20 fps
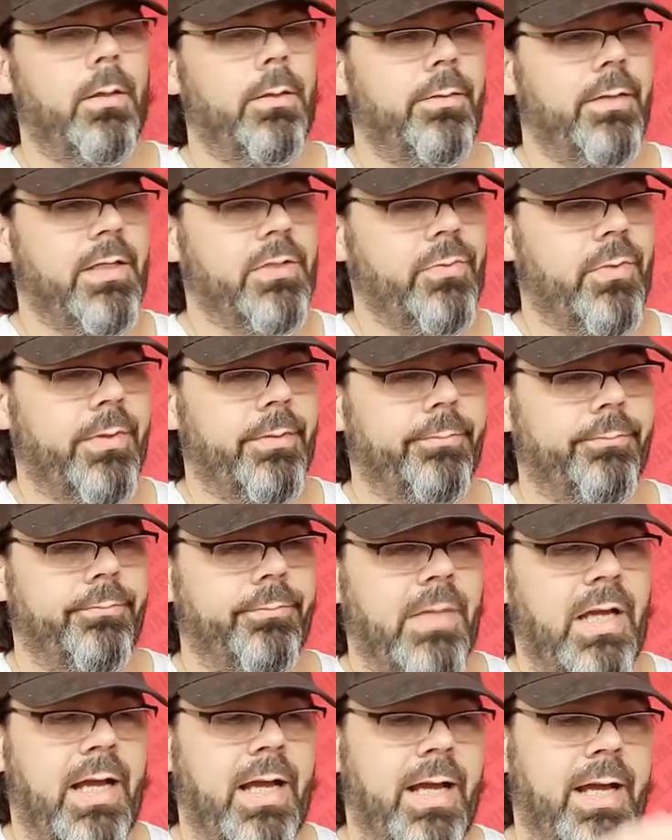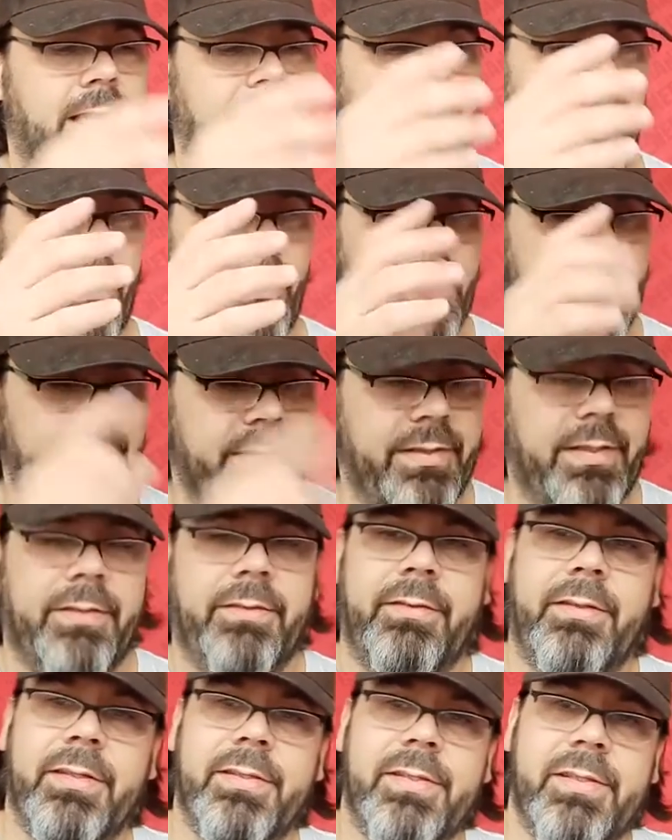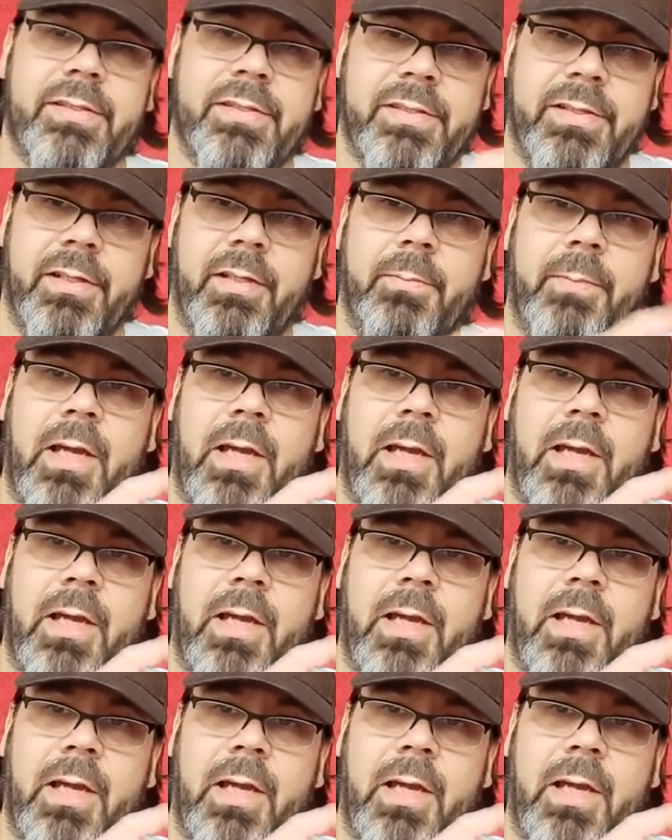Next one. I would say that this is still